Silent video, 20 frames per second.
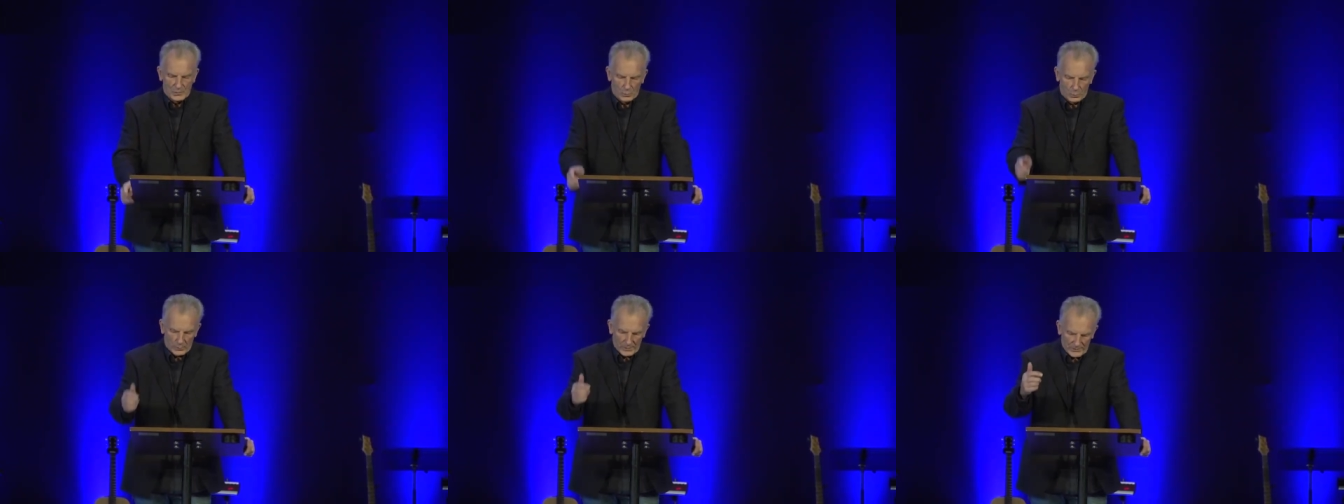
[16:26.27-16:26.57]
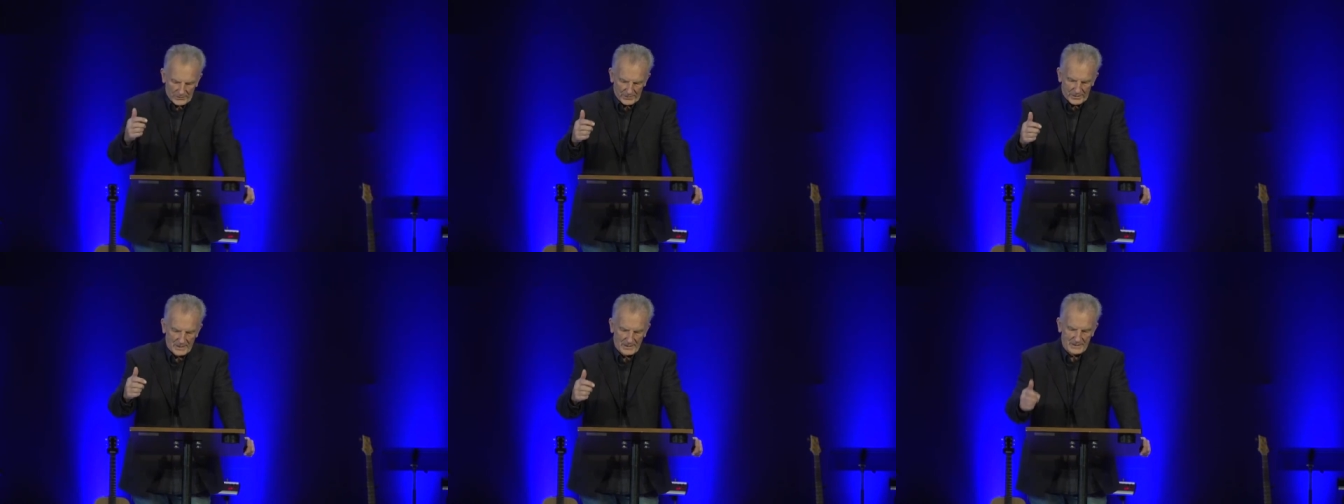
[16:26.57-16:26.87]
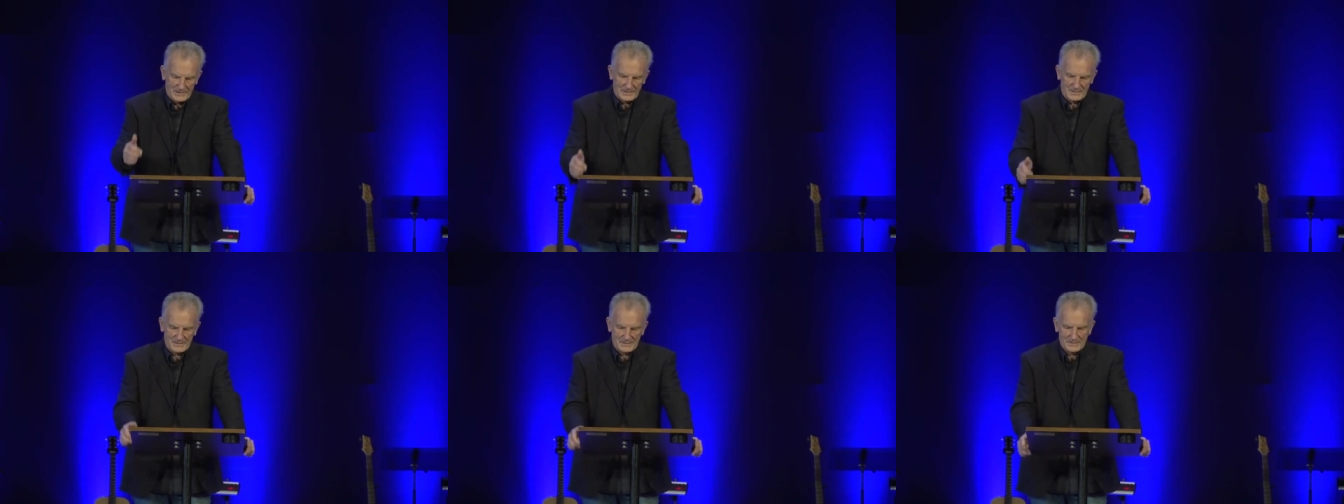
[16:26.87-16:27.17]
with
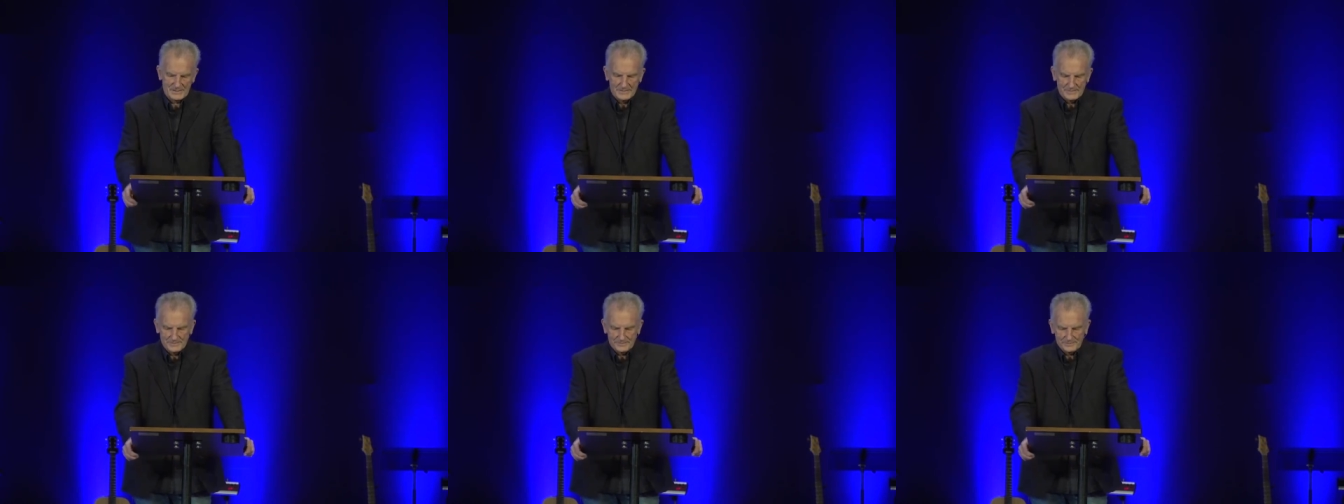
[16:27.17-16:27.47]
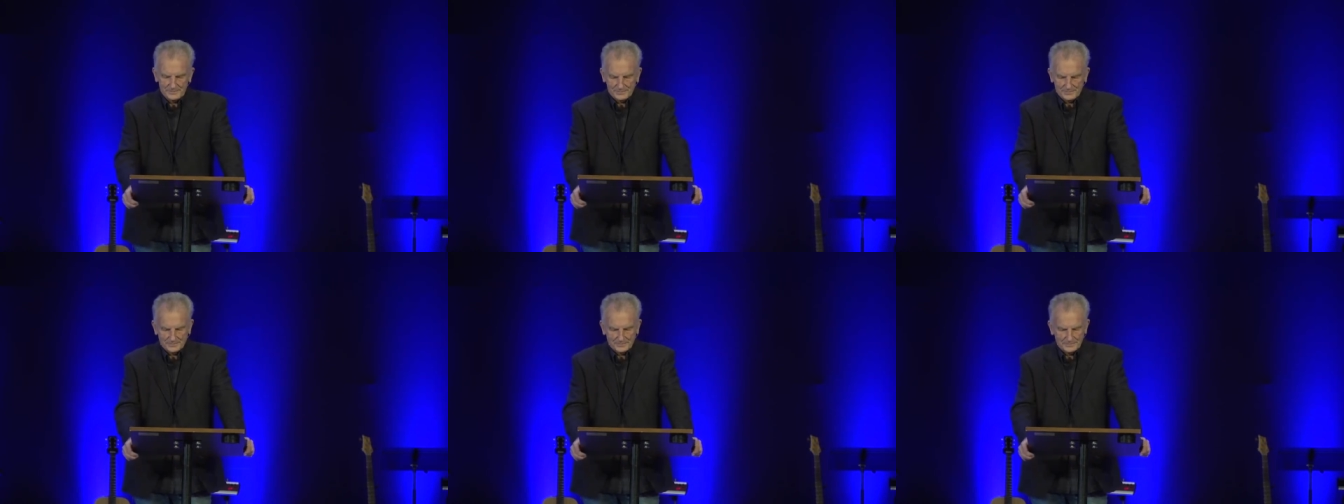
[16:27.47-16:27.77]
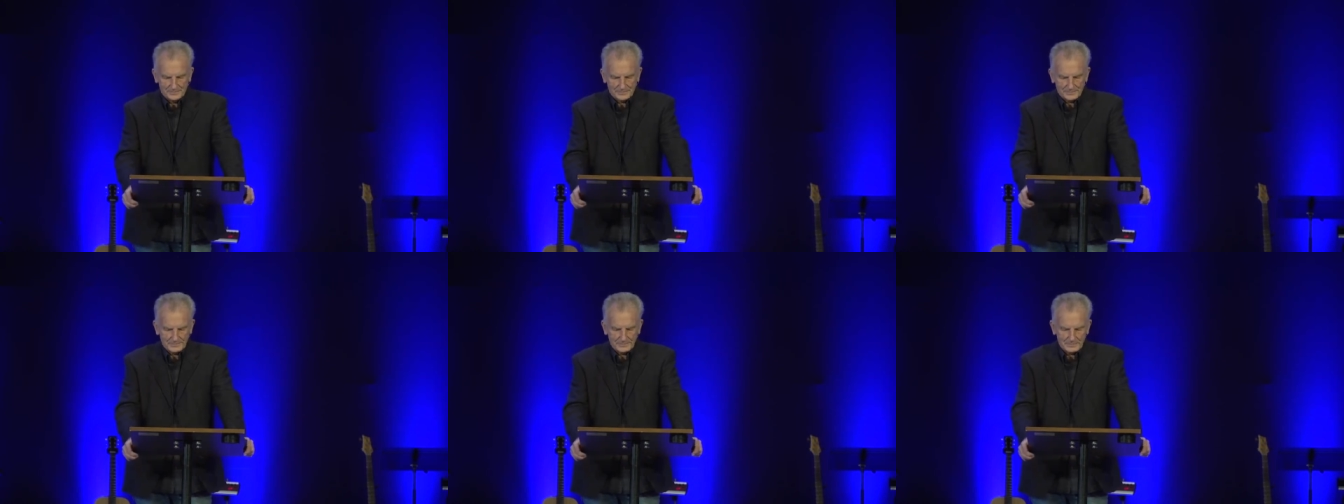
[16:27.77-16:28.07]
us.
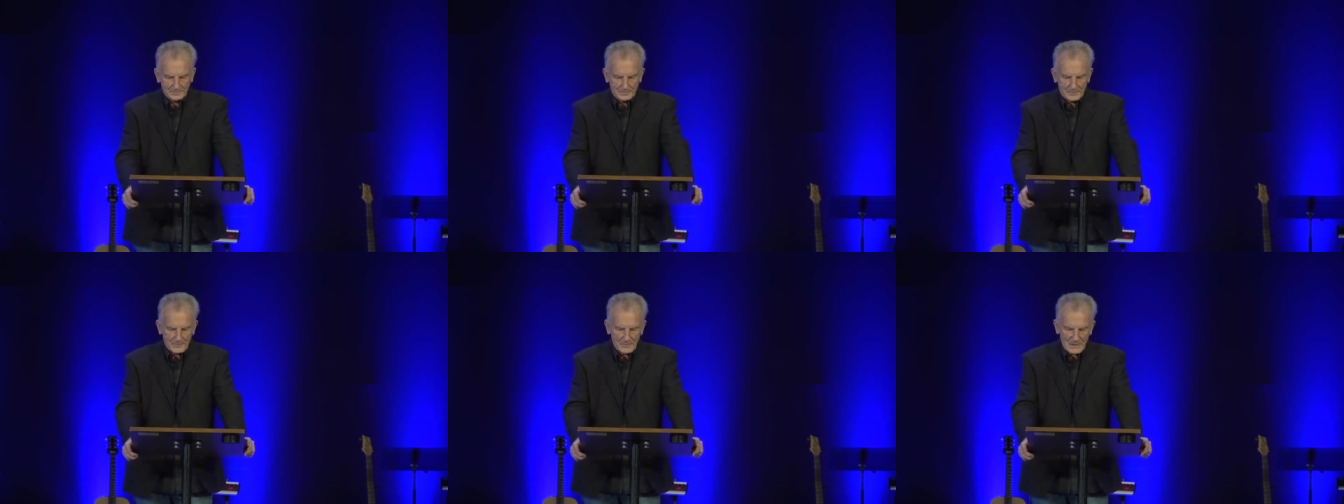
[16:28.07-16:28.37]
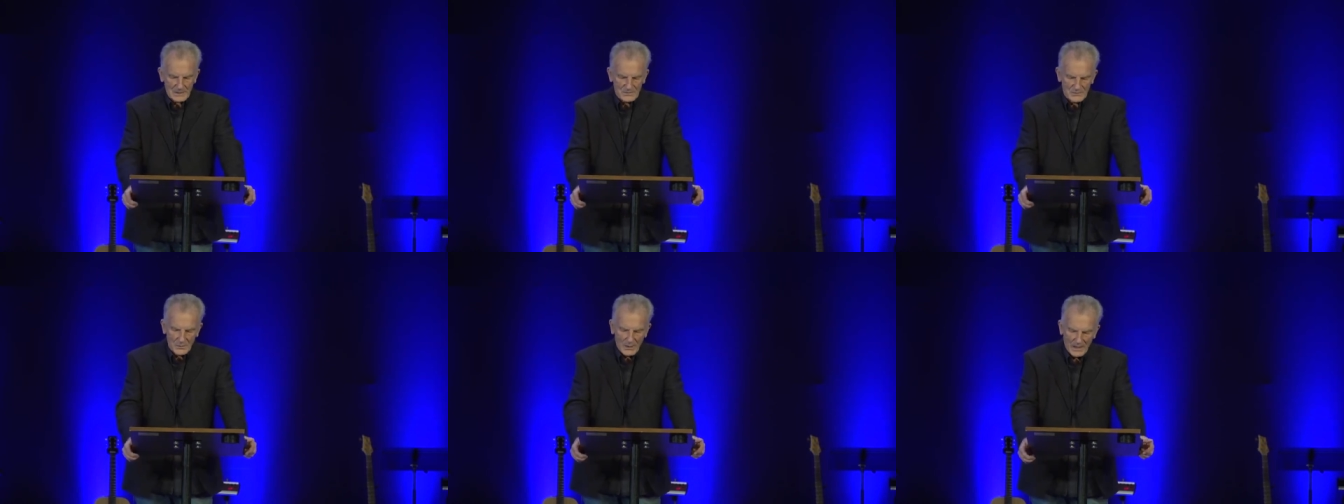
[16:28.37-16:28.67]
So,